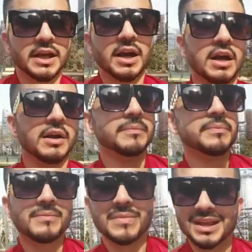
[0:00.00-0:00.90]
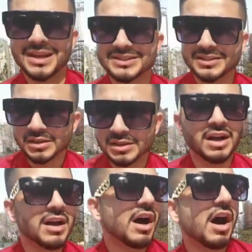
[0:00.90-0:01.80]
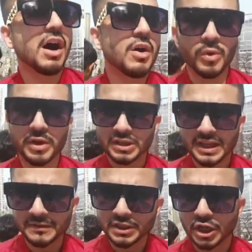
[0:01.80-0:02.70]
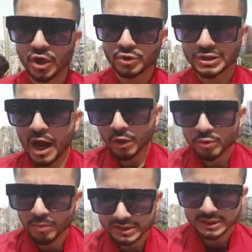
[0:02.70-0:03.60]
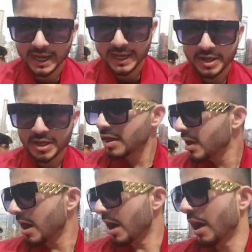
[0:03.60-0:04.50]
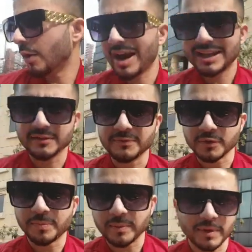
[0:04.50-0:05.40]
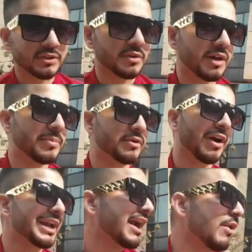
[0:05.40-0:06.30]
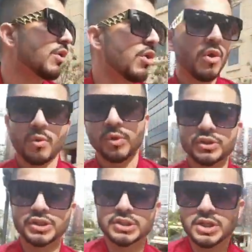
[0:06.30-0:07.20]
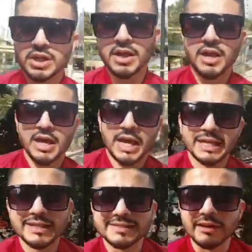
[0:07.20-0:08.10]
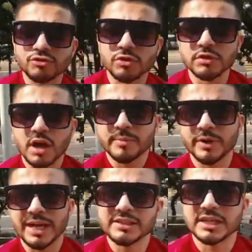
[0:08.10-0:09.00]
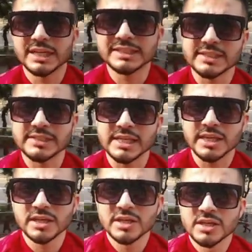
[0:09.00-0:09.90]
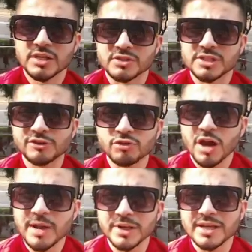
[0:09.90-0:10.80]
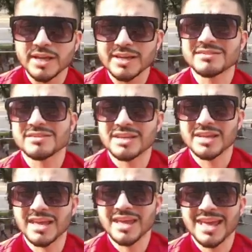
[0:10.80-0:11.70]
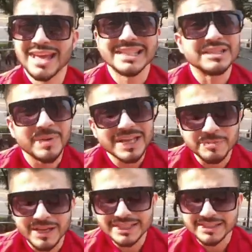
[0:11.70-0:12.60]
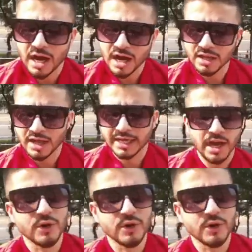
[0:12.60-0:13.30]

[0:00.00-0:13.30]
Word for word: Um, it's still hot. We're definitely gonna go to Kowloon Mosque today. Uh, we had some few people as well, but right now we're just in the Central Library, as you guys can see. Central Library is it's the best place that I like it.